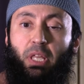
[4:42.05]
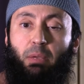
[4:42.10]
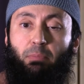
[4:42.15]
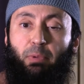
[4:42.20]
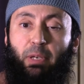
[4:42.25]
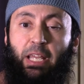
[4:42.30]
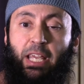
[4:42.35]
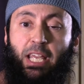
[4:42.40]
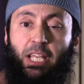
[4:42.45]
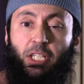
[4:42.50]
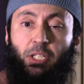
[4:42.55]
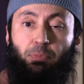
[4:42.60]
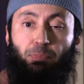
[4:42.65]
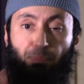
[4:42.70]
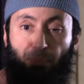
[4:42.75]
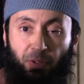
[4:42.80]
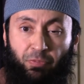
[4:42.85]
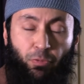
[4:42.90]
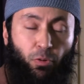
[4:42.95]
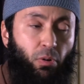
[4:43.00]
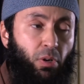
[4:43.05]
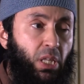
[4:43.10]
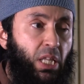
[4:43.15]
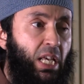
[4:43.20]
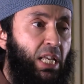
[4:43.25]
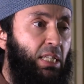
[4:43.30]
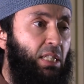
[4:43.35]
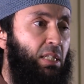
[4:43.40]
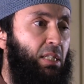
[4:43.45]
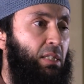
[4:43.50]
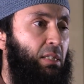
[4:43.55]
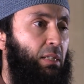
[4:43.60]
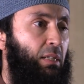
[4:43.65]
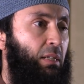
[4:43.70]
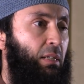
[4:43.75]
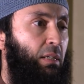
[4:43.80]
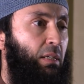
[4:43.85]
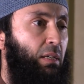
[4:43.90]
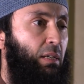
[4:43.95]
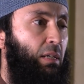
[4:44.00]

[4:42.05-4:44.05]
with Iblis before this,